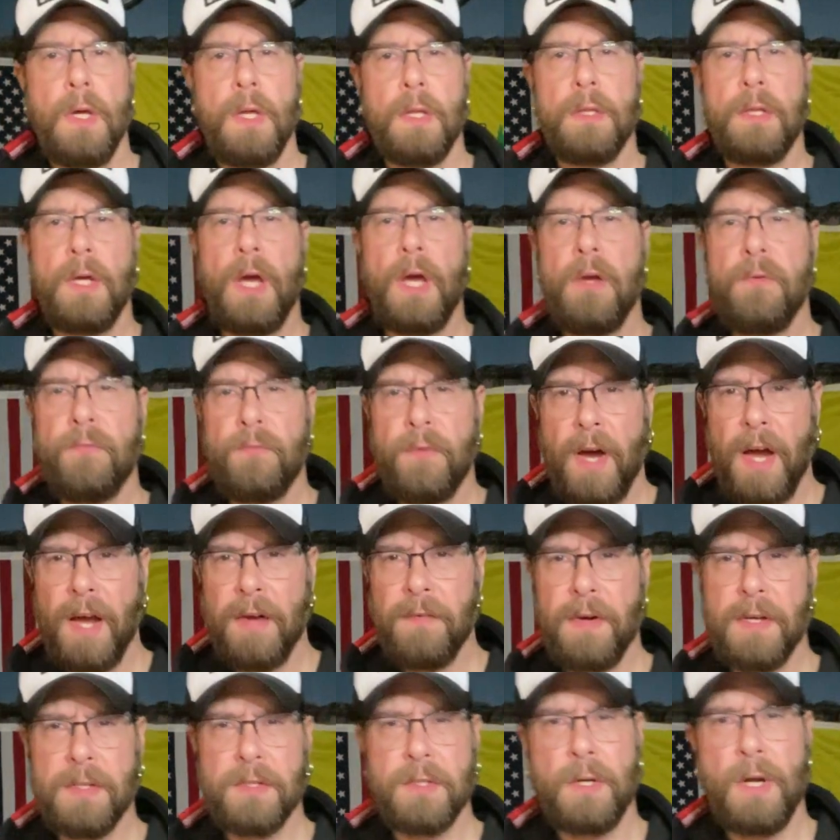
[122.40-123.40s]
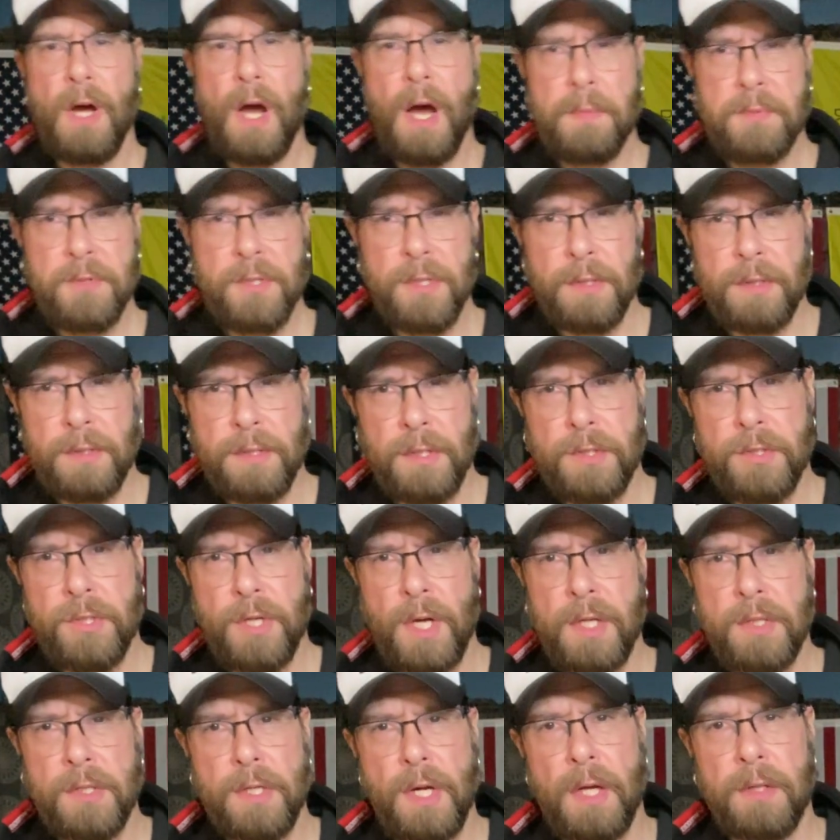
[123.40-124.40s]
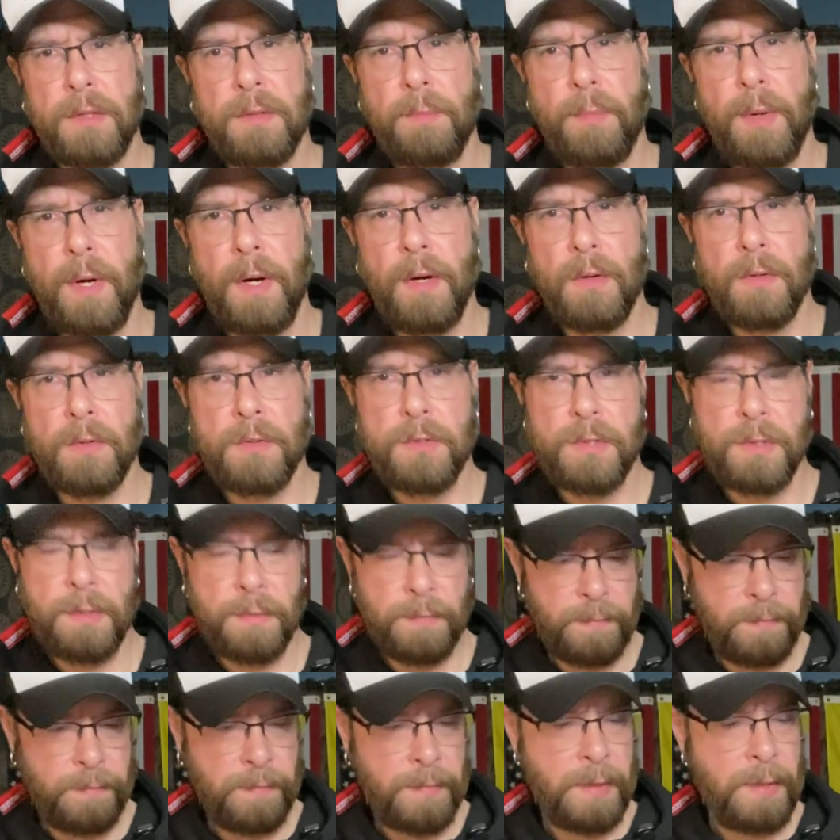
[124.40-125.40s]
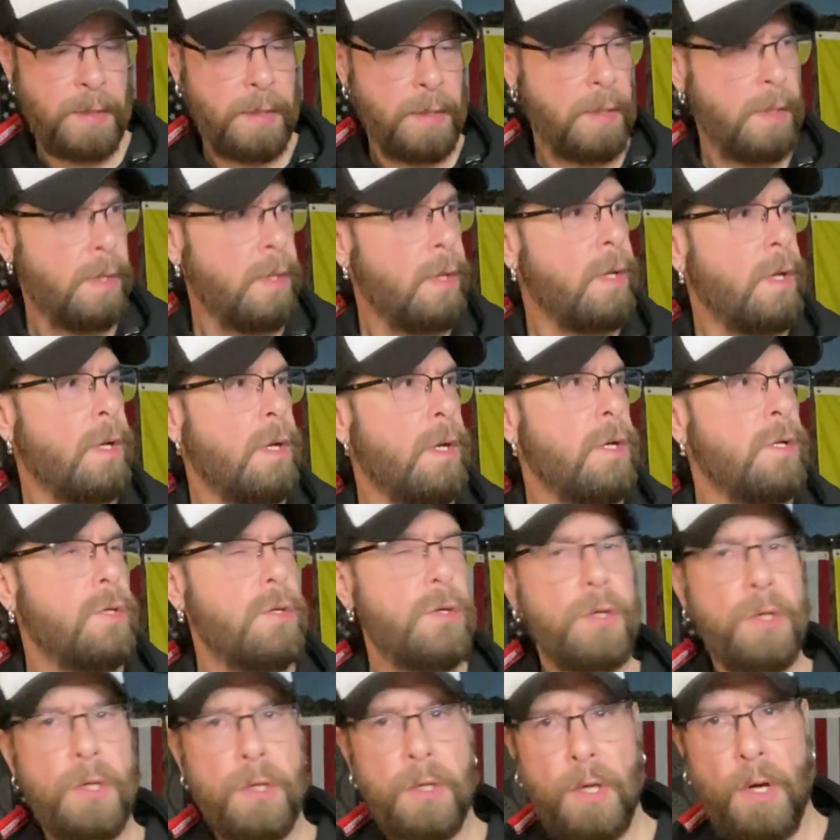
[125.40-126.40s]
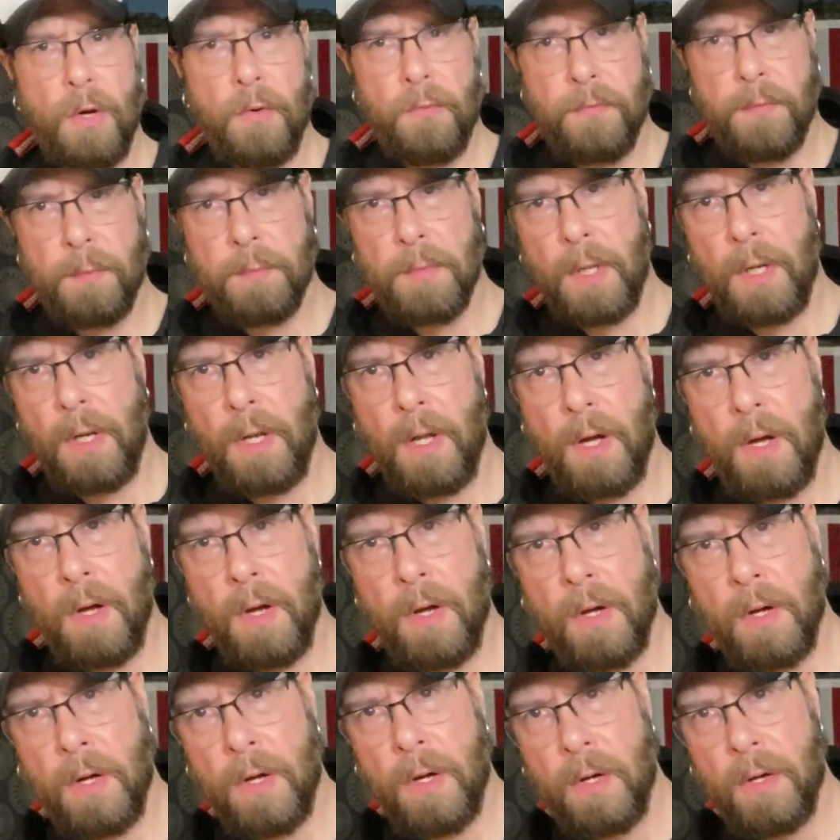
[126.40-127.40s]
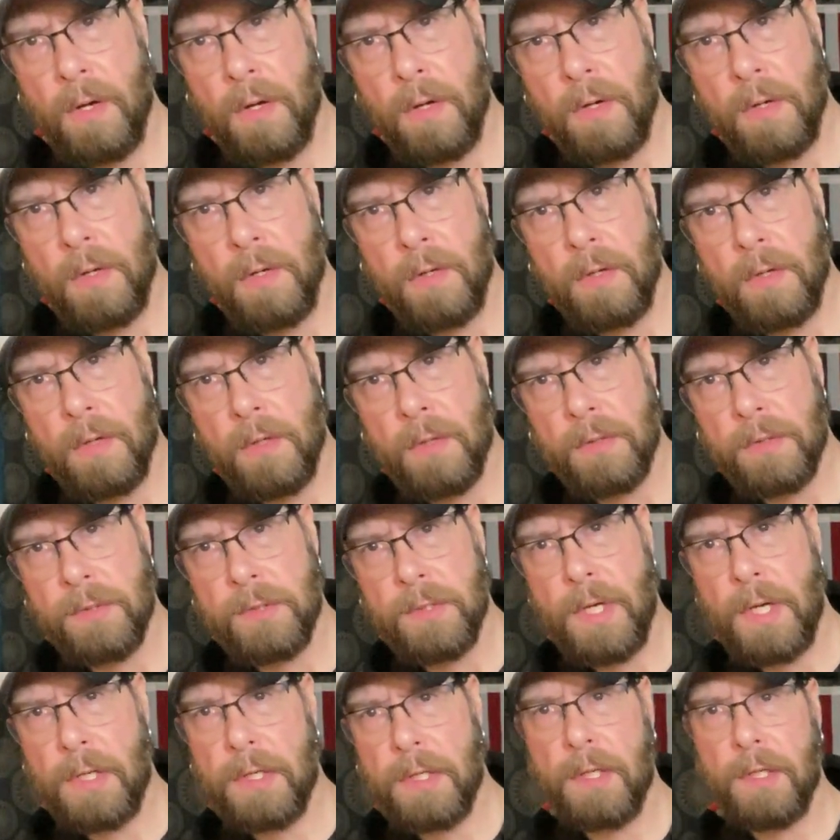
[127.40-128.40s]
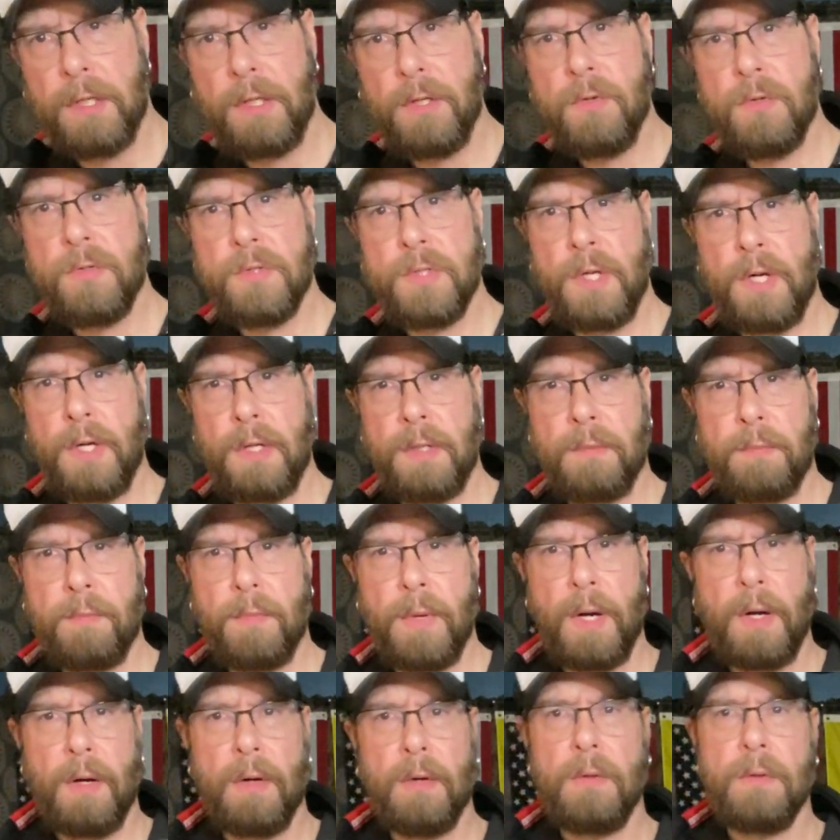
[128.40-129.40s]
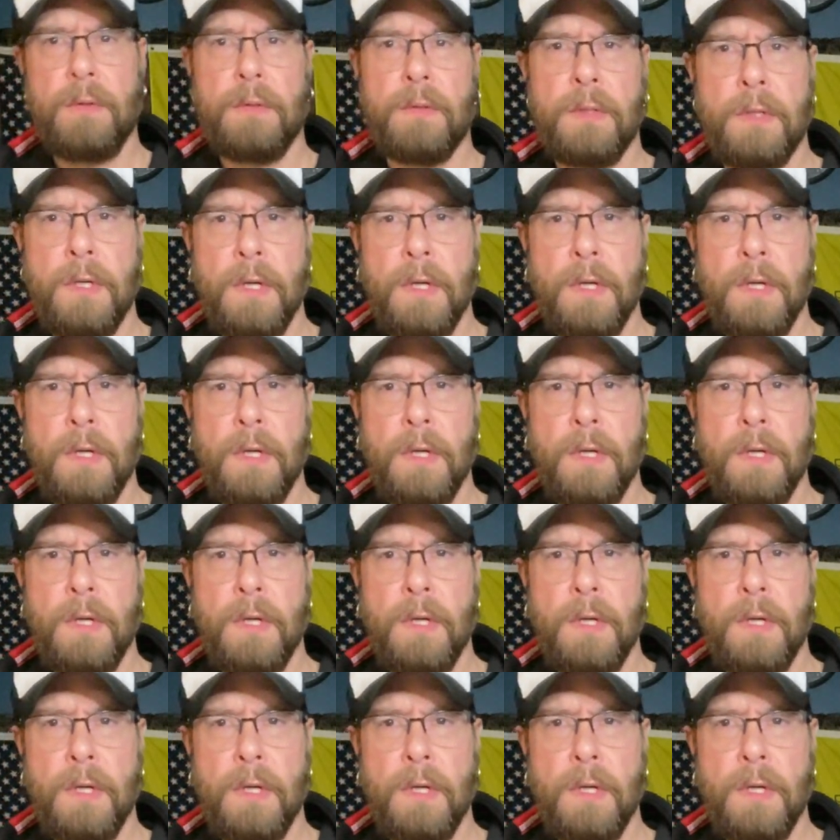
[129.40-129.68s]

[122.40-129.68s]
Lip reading: The A5 has an option to change out the barrels. You can go from the long duck and goose hunting barrel